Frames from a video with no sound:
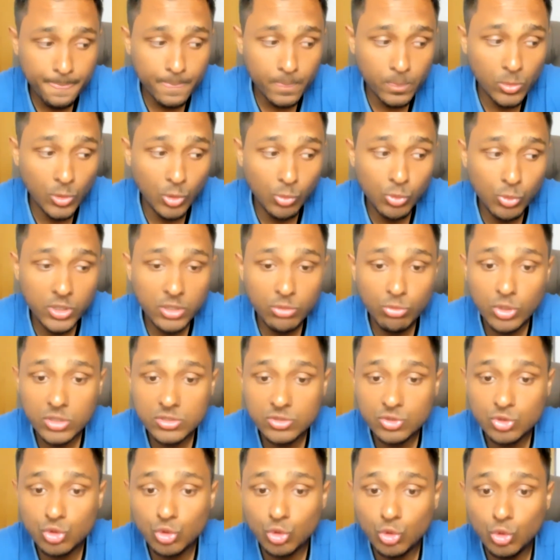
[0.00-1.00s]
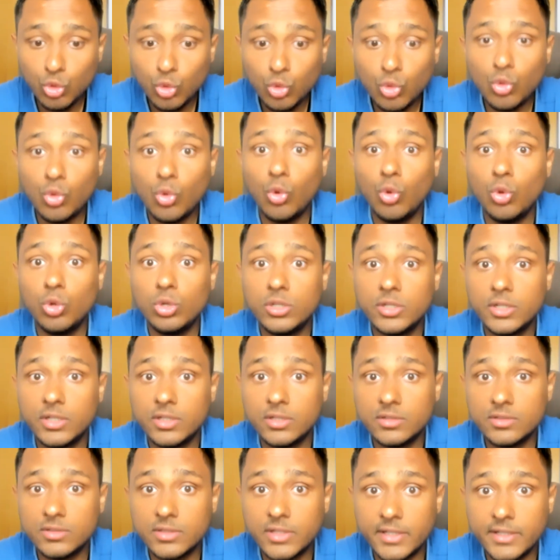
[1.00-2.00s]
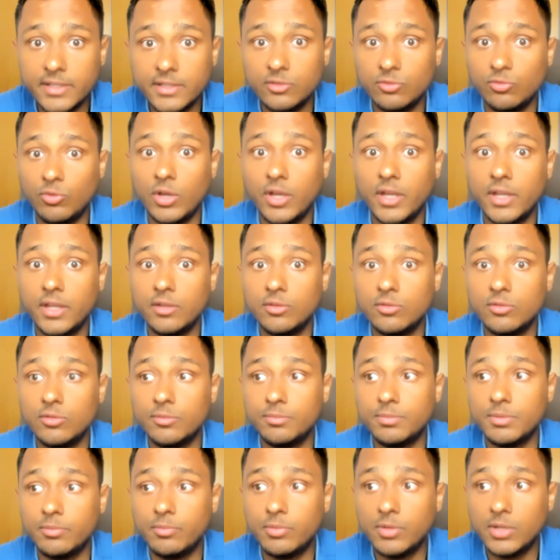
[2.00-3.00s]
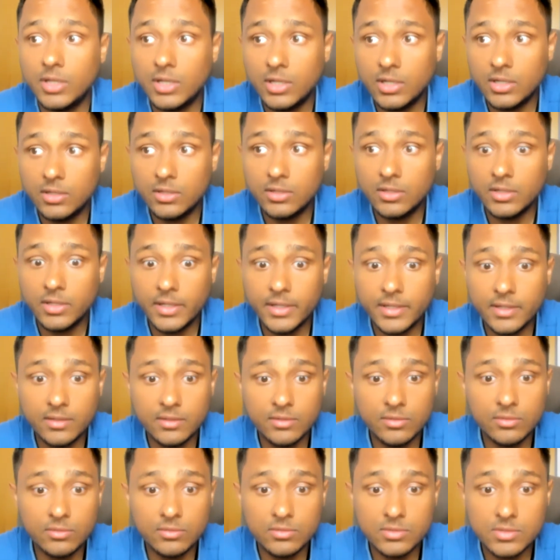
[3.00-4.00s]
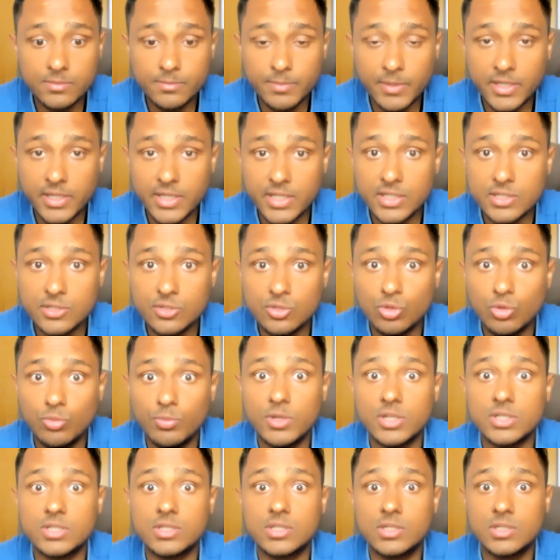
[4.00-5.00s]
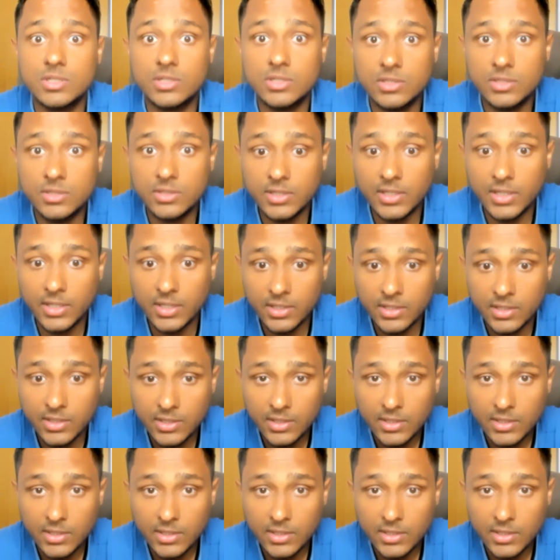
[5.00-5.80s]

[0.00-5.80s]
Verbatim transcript: Nobody wants to look older. That is why, you know, people are like, you know, spending so much. They are